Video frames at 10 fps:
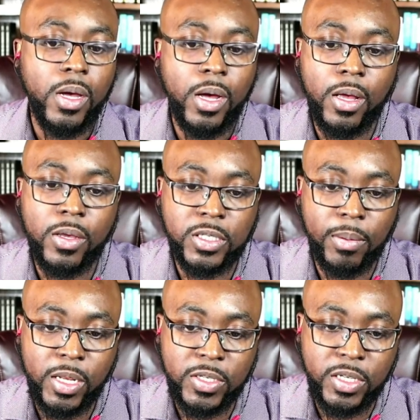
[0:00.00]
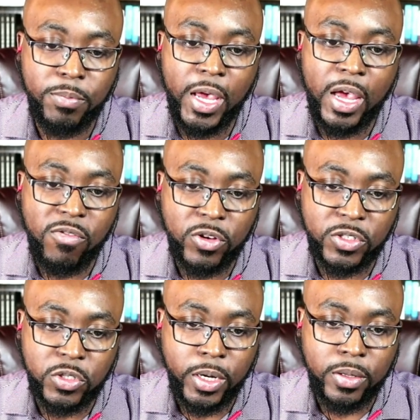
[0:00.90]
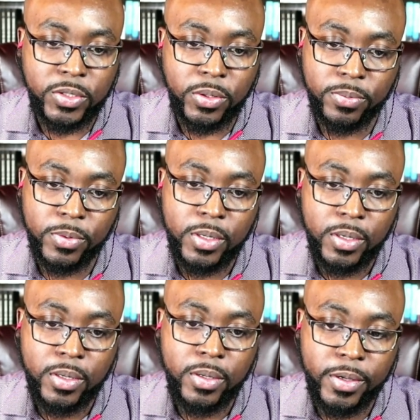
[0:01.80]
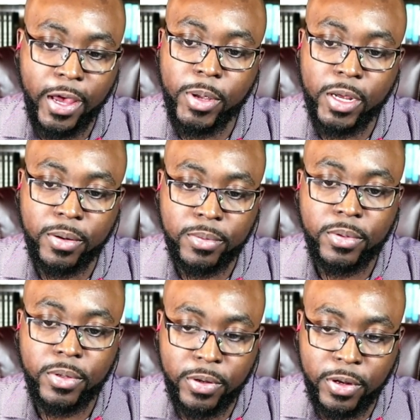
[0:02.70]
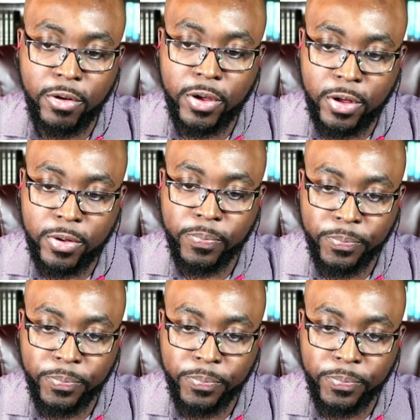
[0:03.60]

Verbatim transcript: uh, some of these behaviors as well so yeah man there you go